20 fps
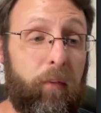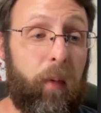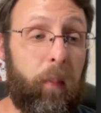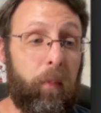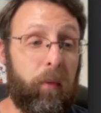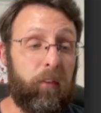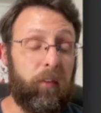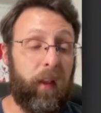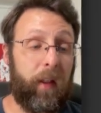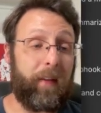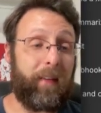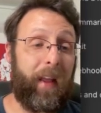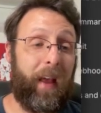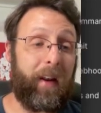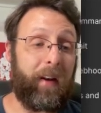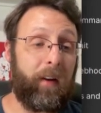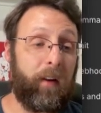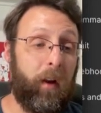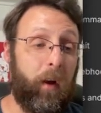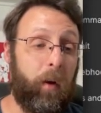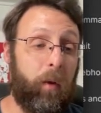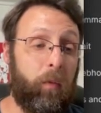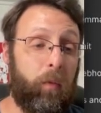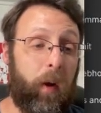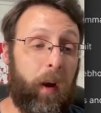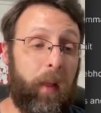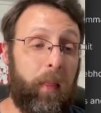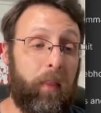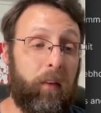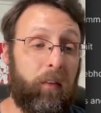from the set data node,
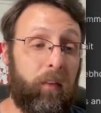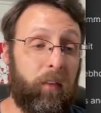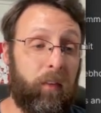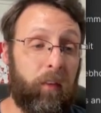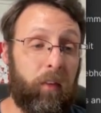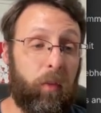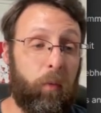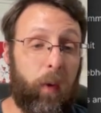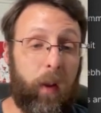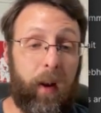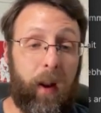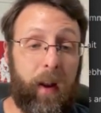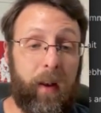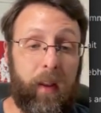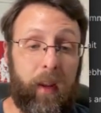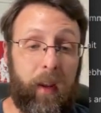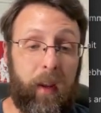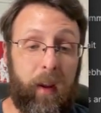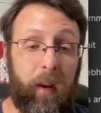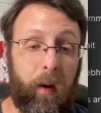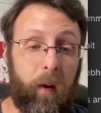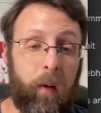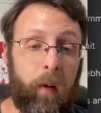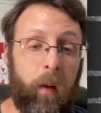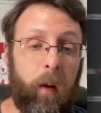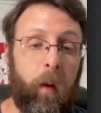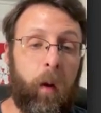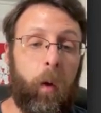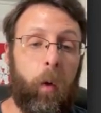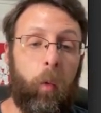right? This is the thread I D here.
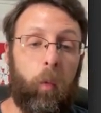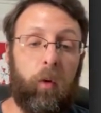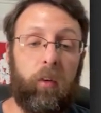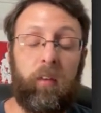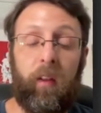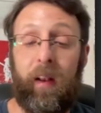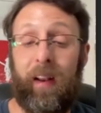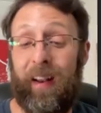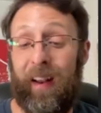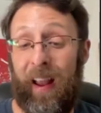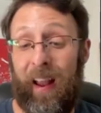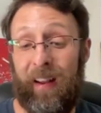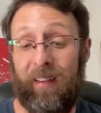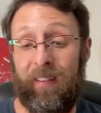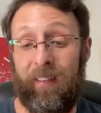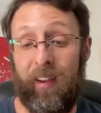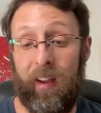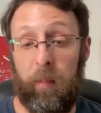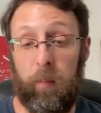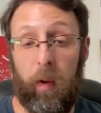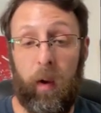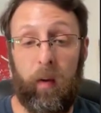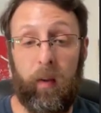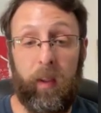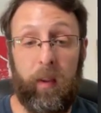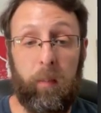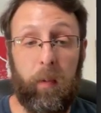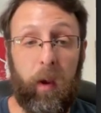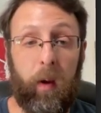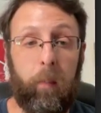We're sending an H T M L
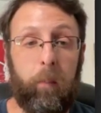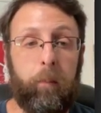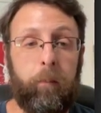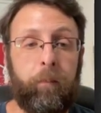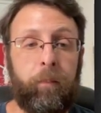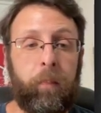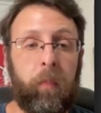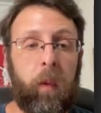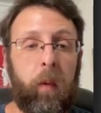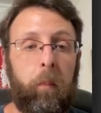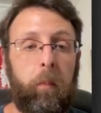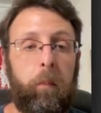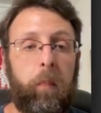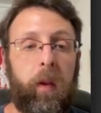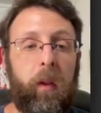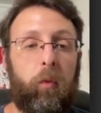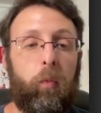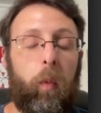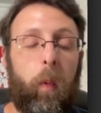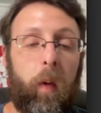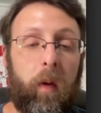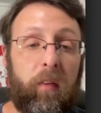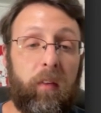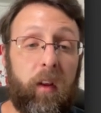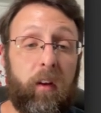email, because we want